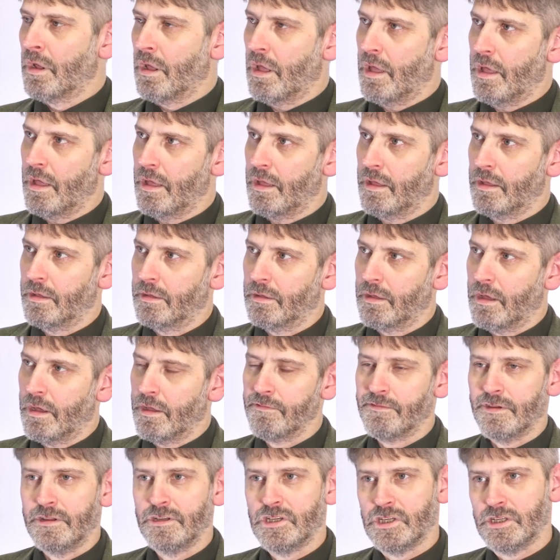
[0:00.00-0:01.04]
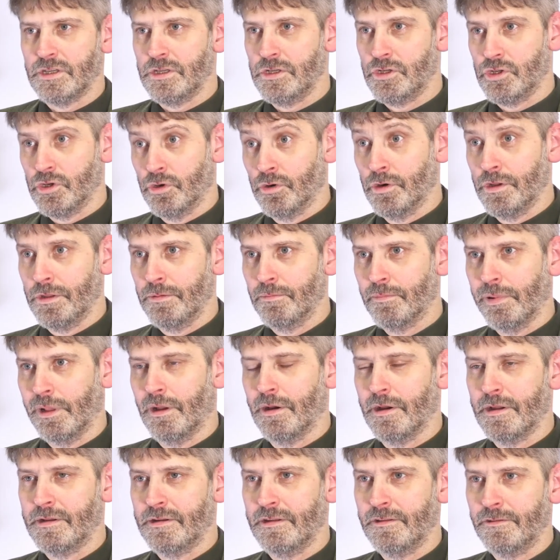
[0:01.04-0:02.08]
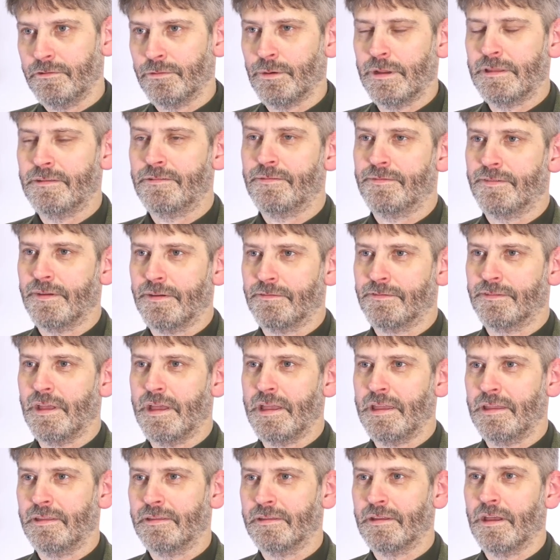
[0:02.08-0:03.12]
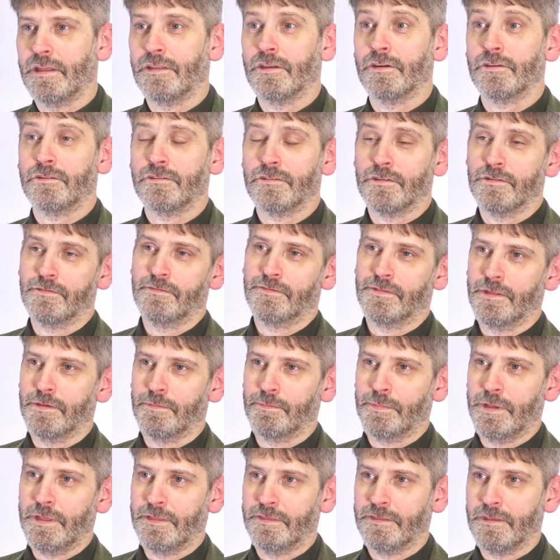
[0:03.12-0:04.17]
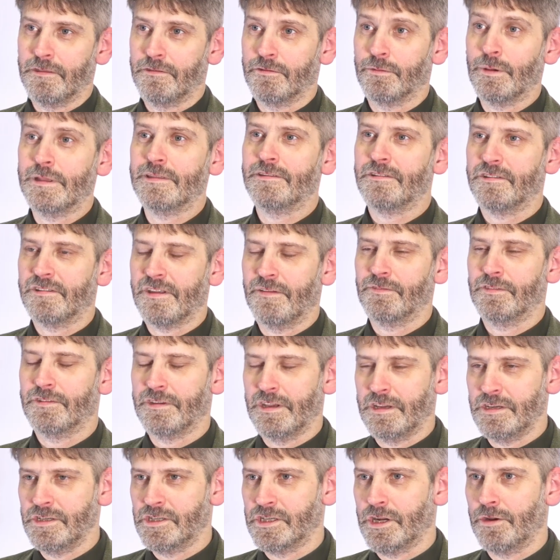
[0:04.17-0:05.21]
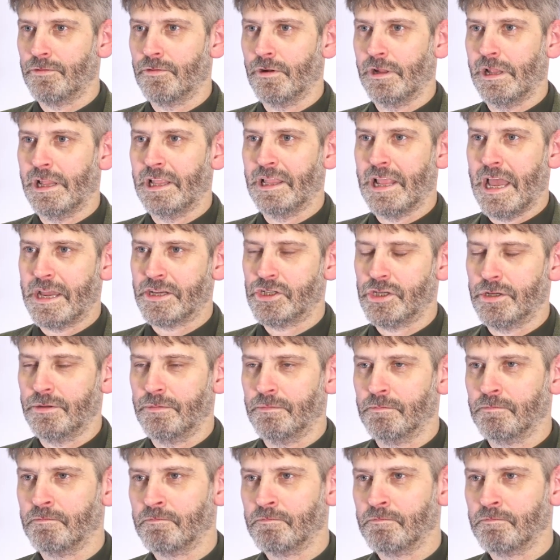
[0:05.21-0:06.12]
I eventually joined Plaid in 2015 and I stood for them in the 2017 general election.